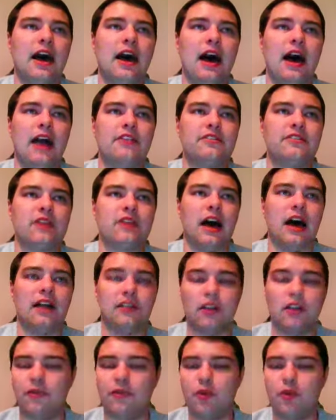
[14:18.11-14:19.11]
I
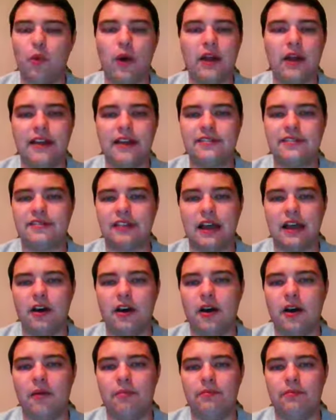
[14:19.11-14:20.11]
love the way they
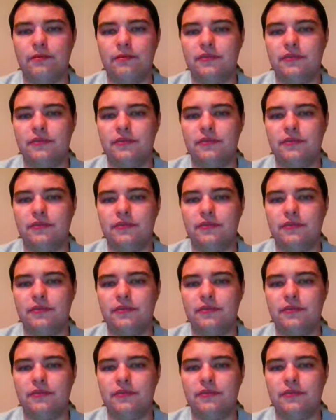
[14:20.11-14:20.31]
set up